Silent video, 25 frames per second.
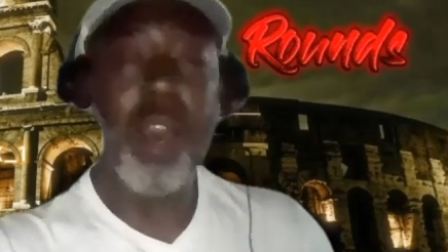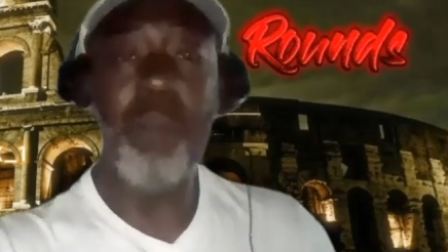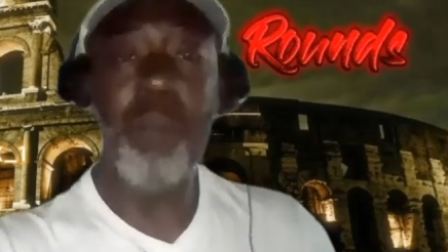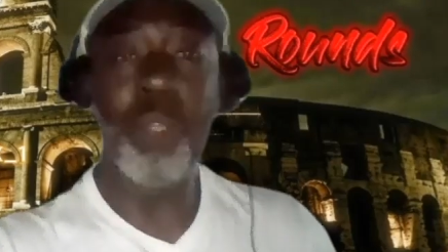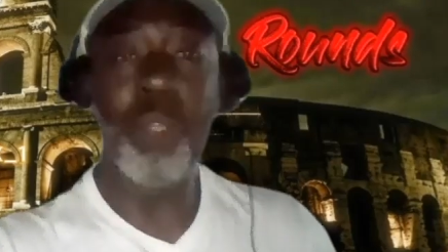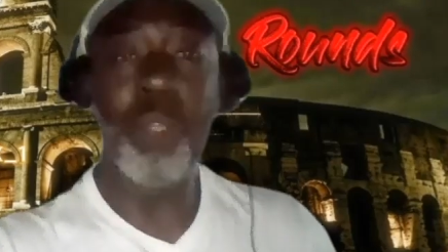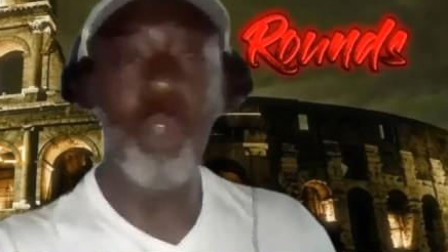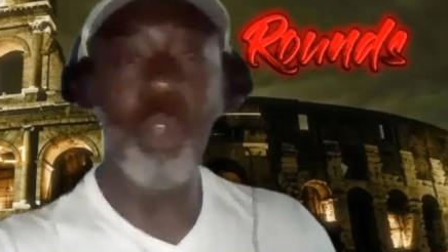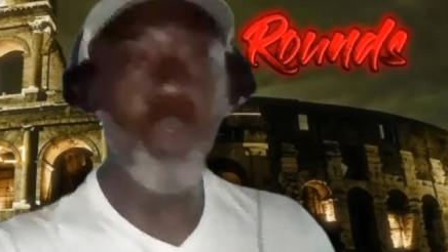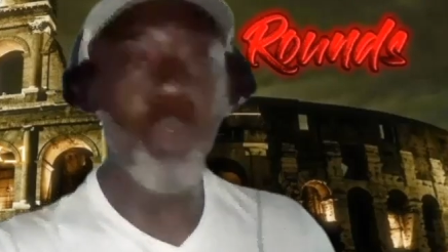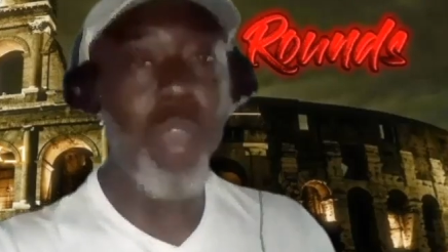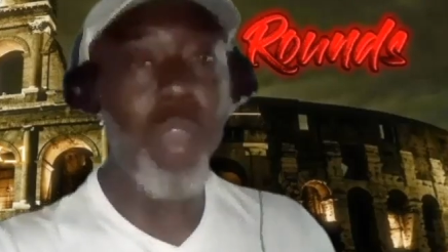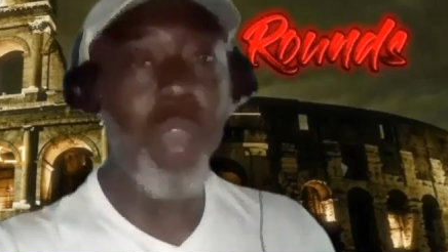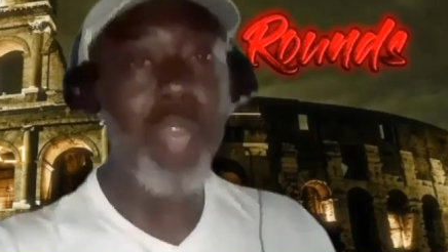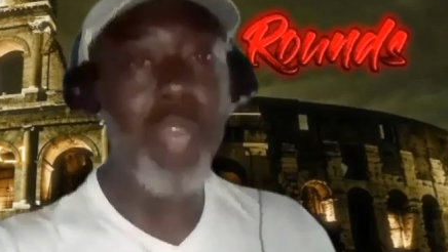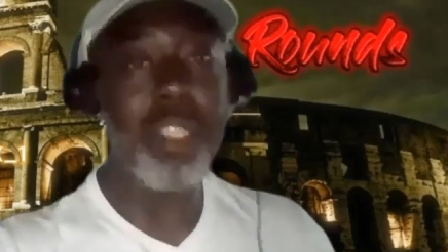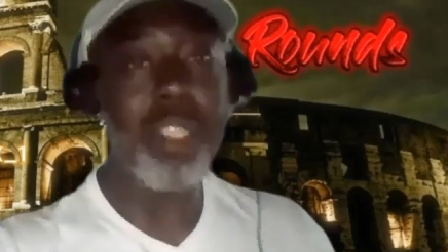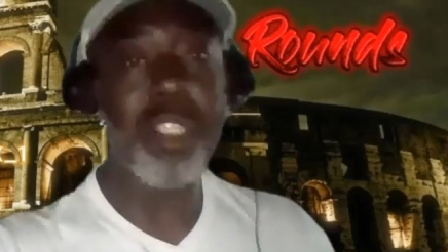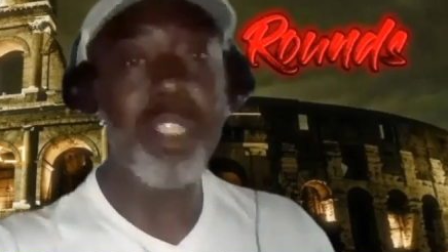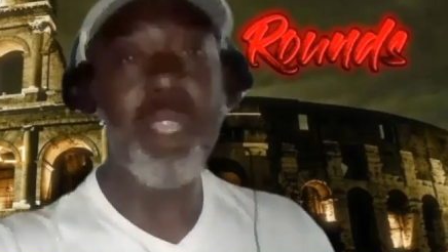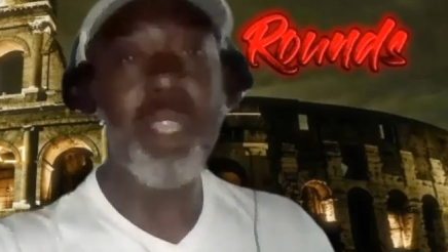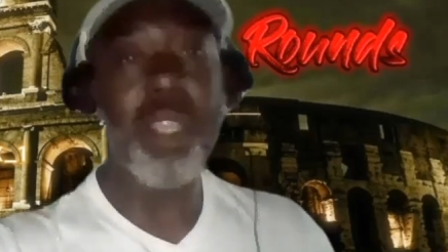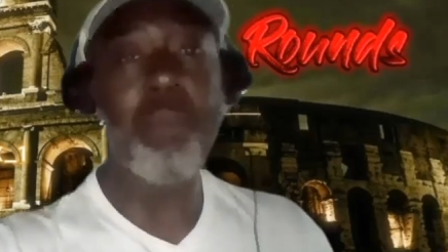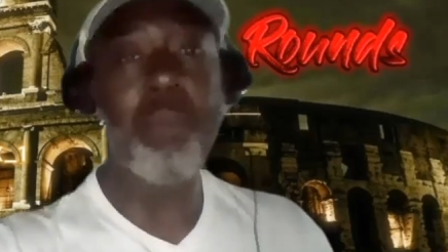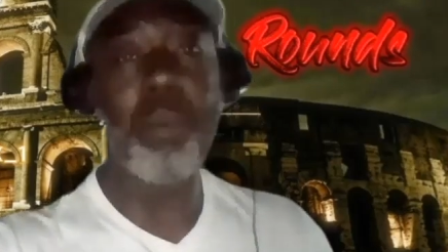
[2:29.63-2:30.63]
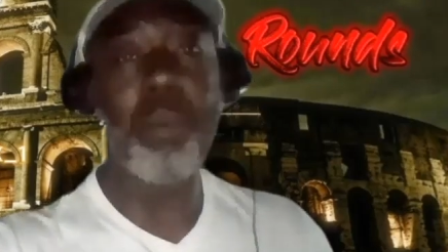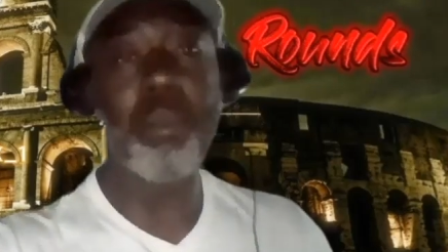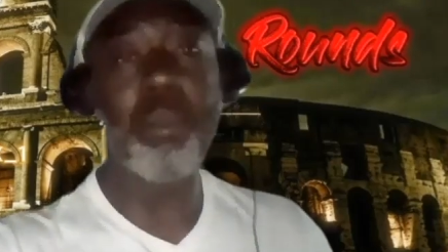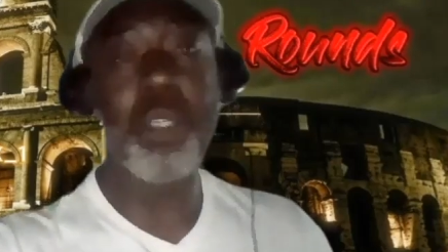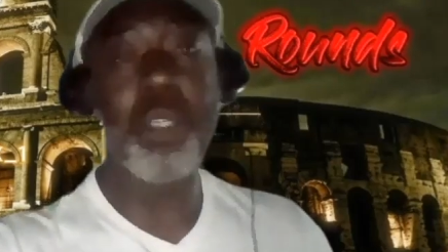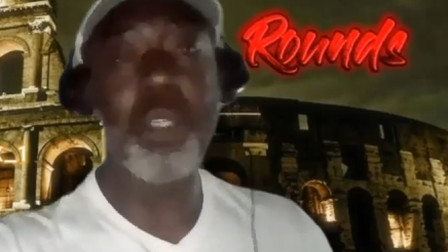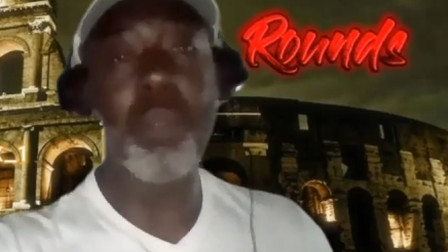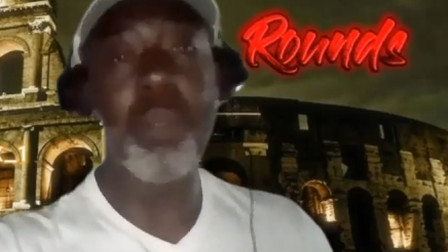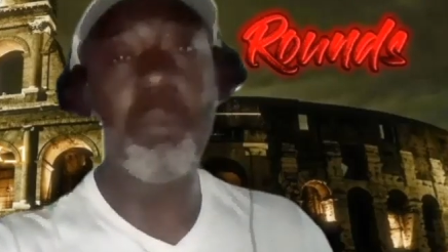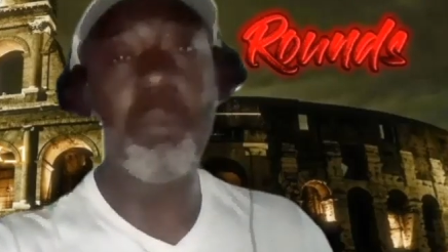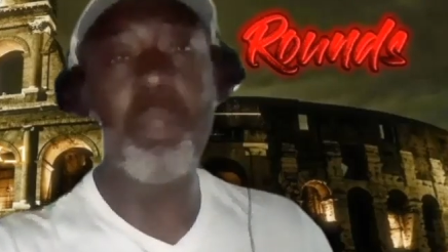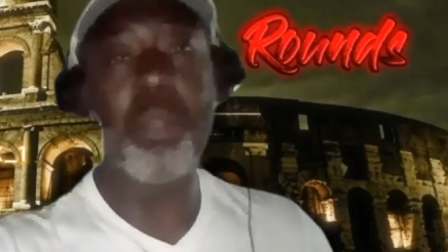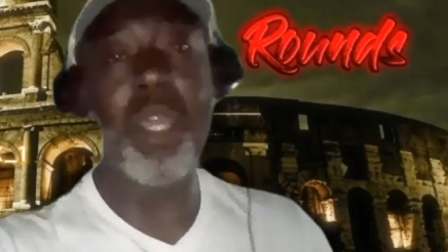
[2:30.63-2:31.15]
You got to step up
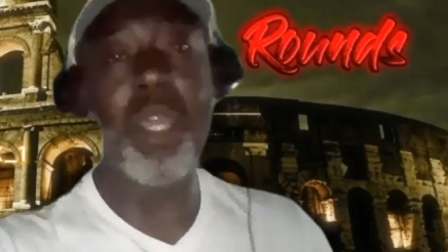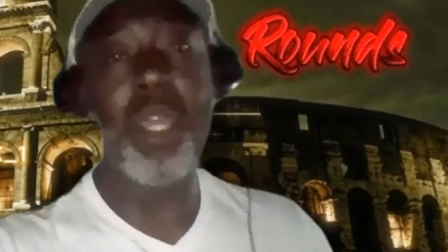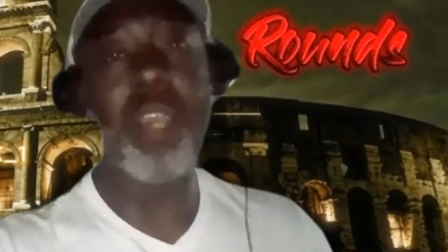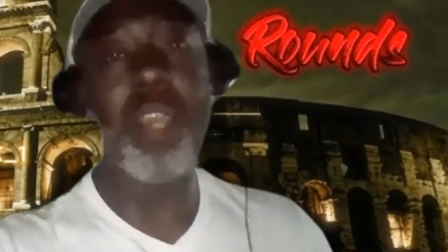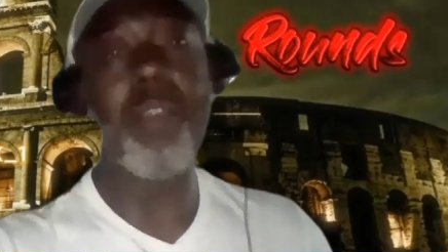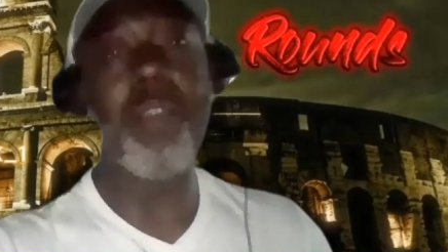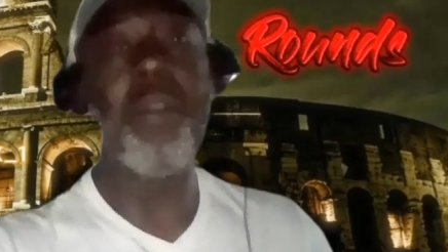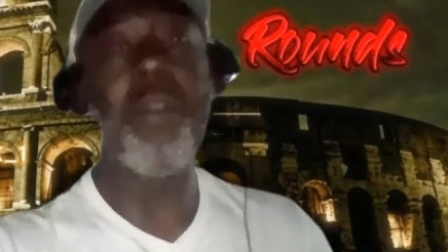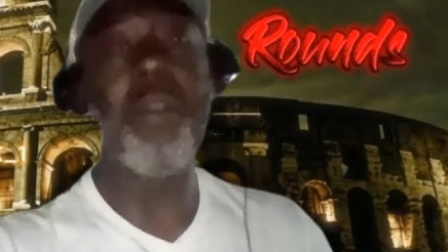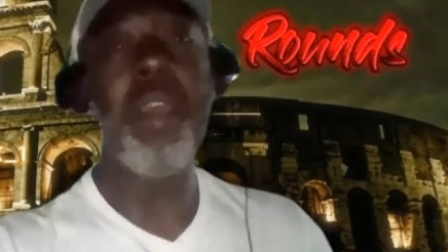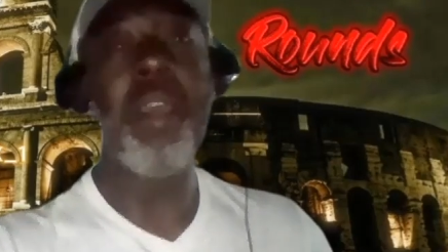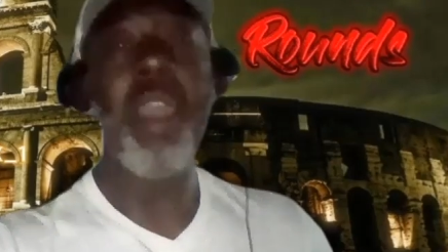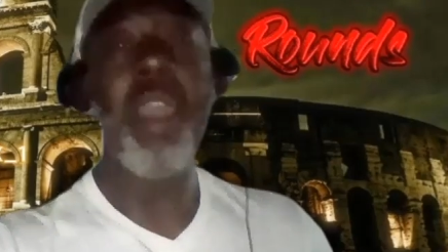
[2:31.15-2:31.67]
to the plate